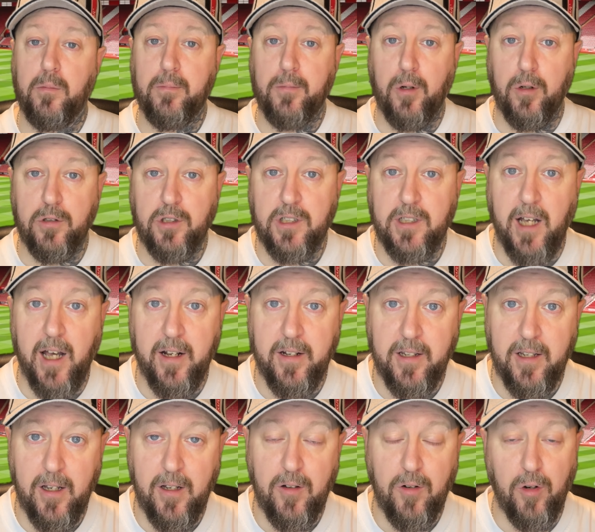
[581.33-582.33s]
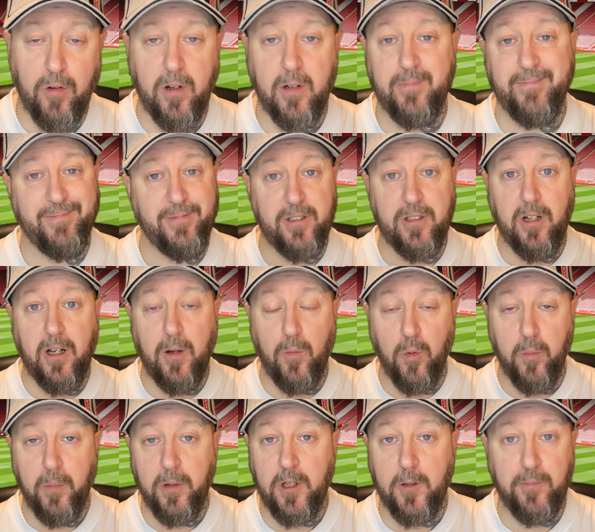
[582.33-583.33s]
on Saturday, or you know, I
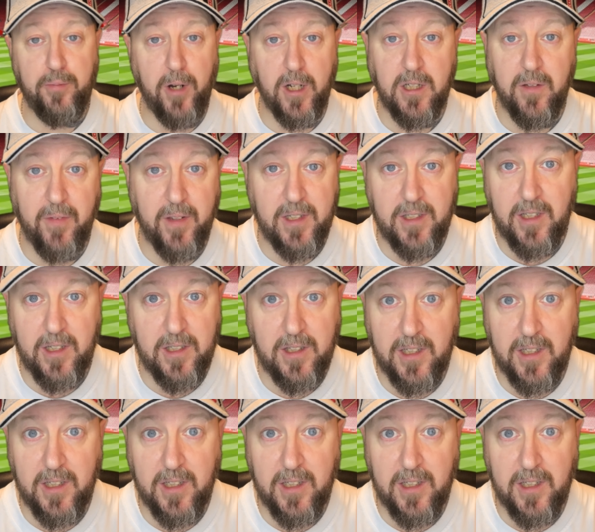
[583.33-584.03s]
wouldn't be surprised if this this,